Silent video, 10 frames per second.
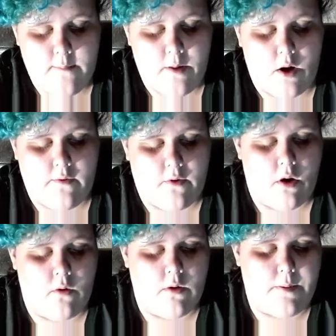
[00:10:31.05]
but
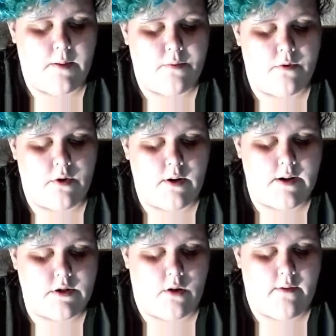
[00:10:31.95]
overall what people learn
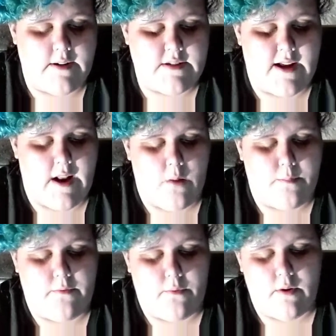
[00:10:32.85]
is already set
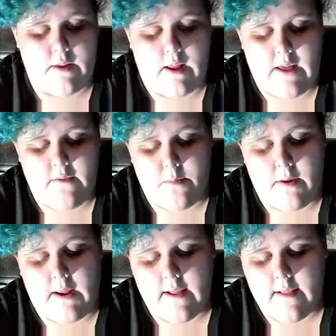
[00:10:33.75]
out before they even
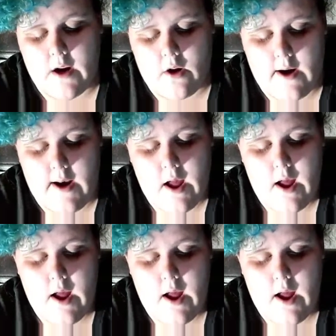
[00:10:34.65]
begin that grade,